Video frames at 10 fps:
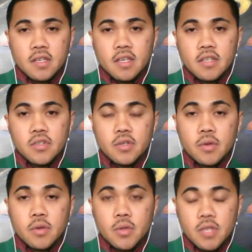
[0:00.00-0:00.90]
against your
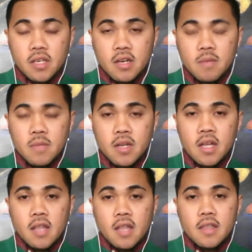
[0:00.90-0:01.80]
gross income,
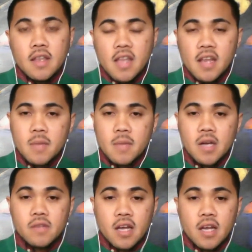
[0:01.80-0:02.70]
the net amount
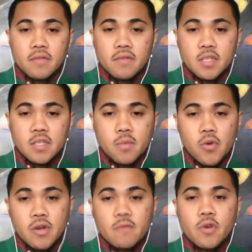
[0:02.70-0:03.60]
of that, if it's more
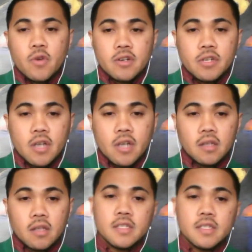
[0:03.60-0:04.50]
than
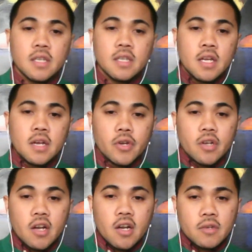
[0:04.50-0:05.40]
$400,
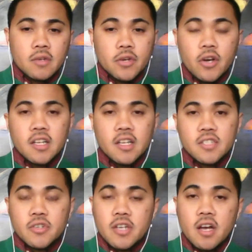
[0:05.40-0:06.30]
regardless
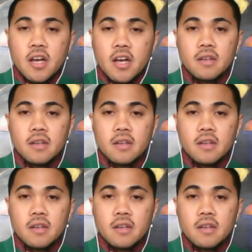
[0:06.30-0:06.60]
or not,